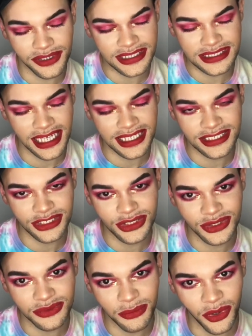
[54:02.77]
excited to
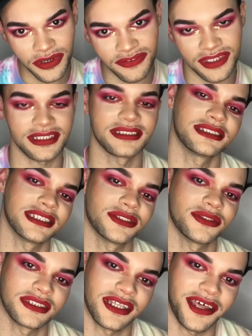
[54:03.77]
do more of these. This
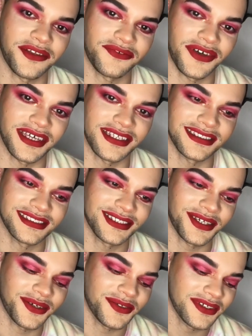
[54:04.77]
was a lot of fun.
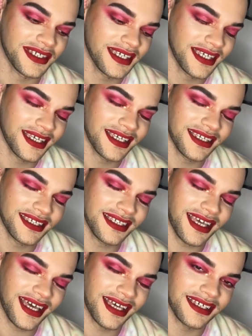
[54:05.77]
So
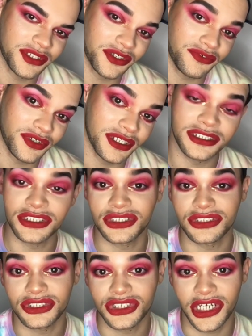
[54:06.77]
yeah, tell your friends,
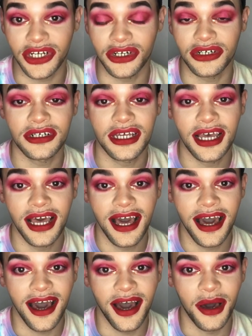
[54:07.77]
share
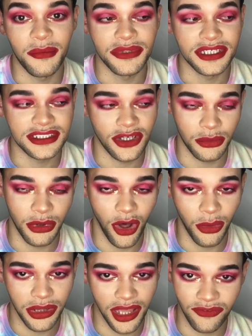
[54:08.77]
this on all
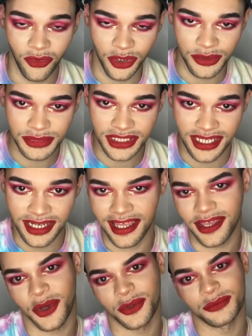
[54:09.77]
platforms, and I
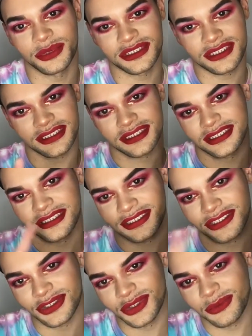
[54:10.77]
hope
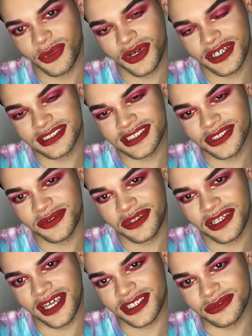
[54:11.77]
to do more and see you on the
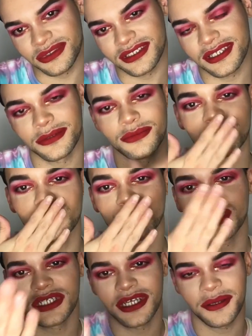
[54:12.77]
next one.
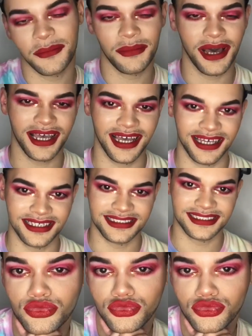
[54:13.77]
Bye guys.